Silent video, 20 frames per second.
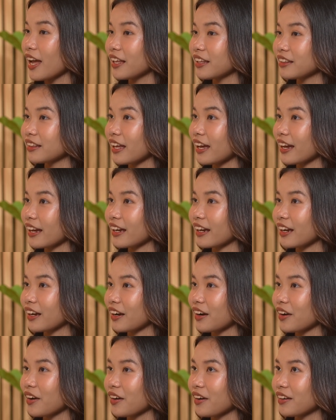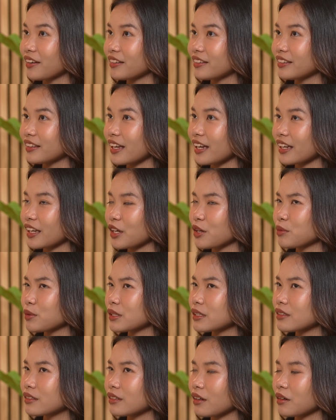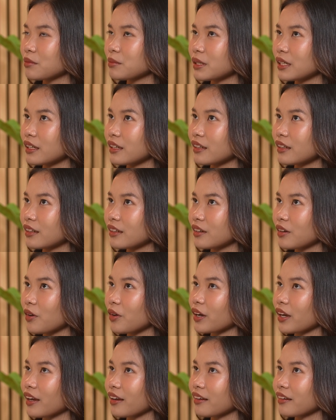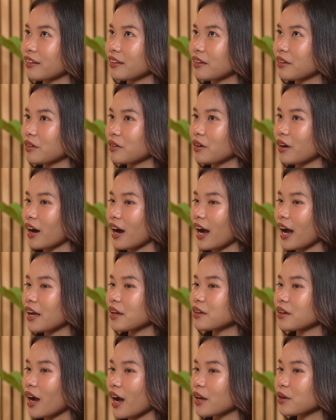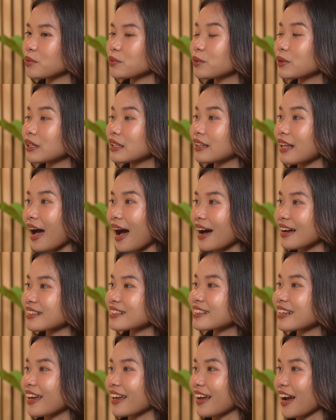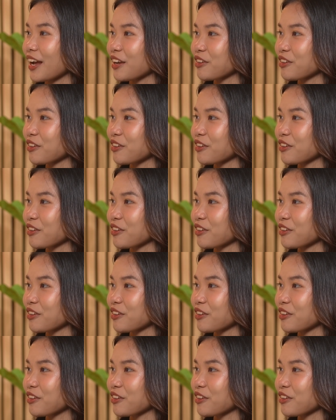Like like he would tell me, "Okay, I will ask AI